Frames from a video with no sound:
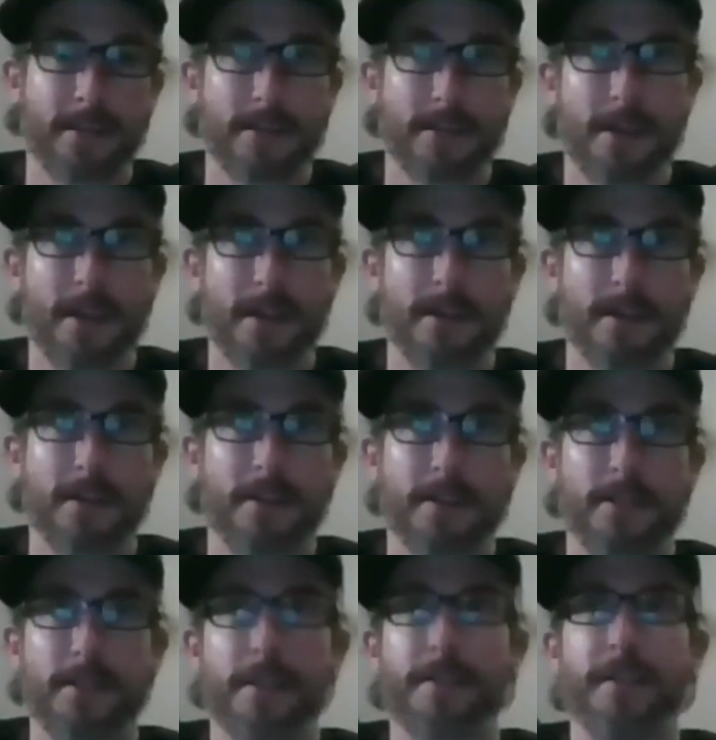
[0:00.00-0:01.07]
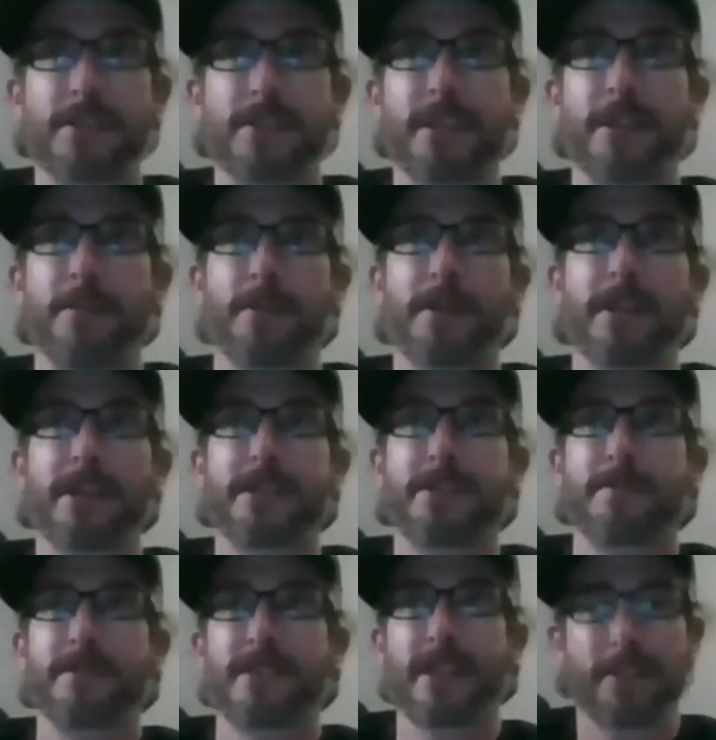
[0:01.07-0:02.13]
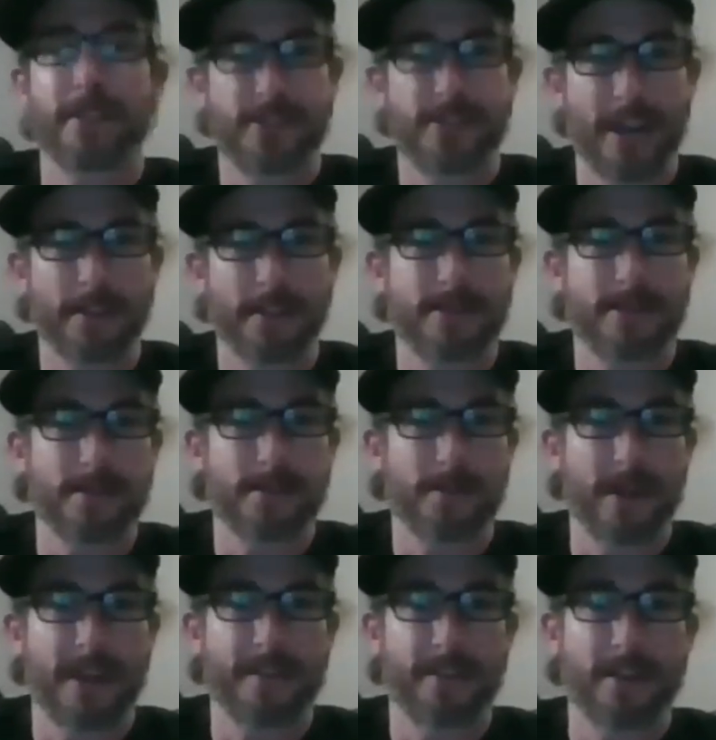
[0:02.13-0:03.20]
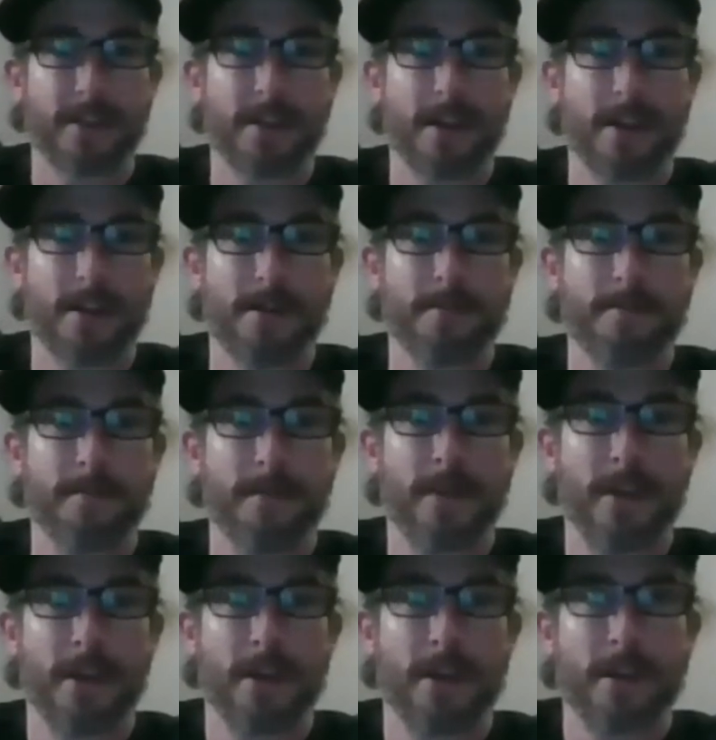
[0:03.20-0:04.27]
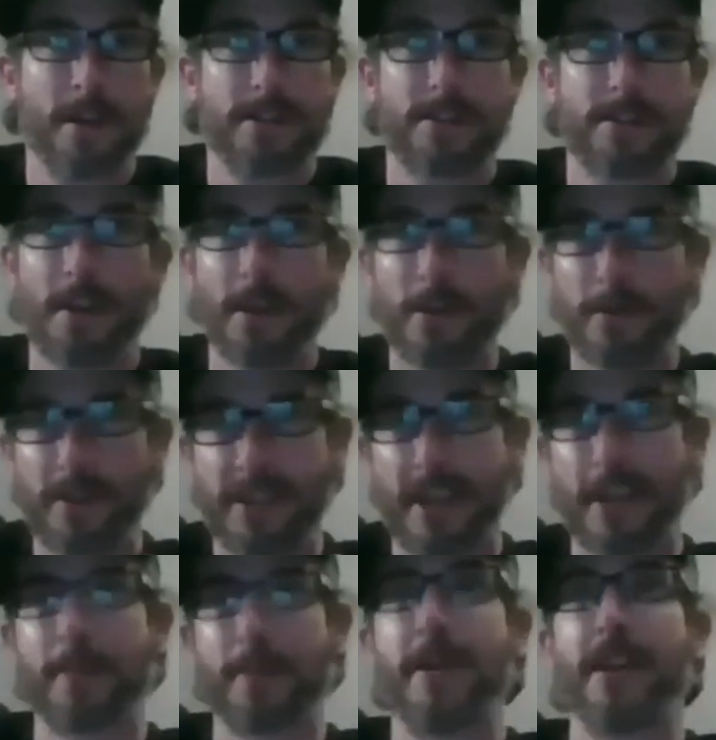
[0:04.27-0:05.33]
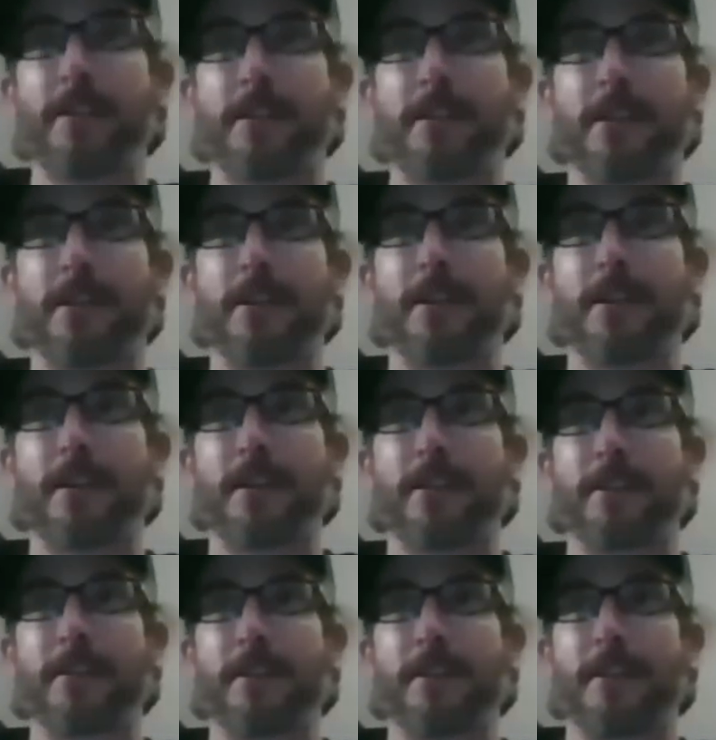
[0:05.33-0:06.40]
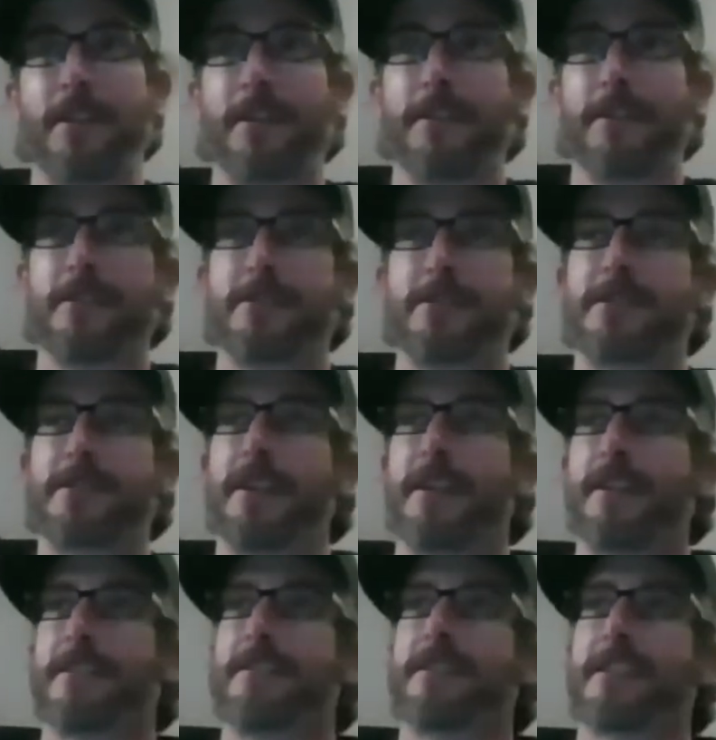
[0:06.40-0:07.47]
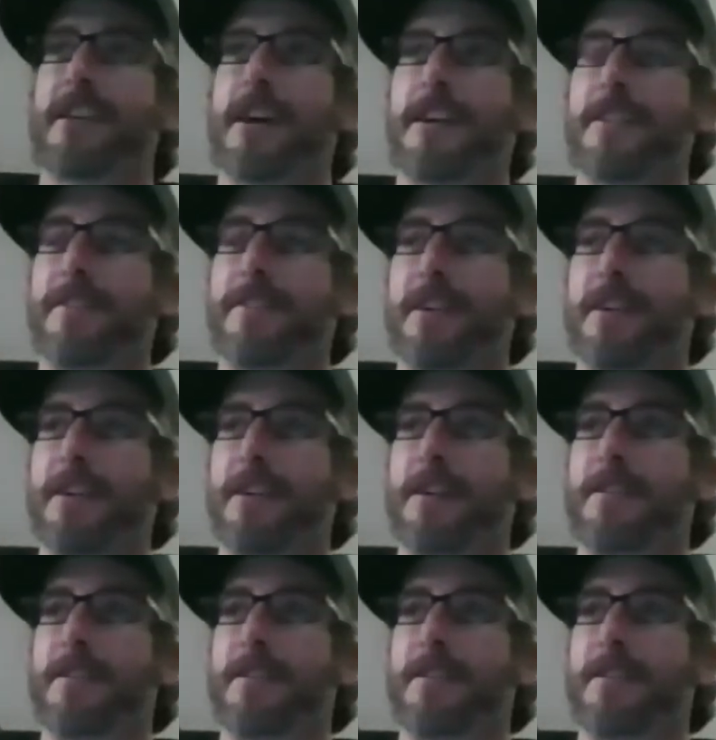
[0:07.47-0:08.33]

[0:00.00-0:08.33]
the first thing you released, it was like the checklist or whatever, starting with like a melody, and kind of a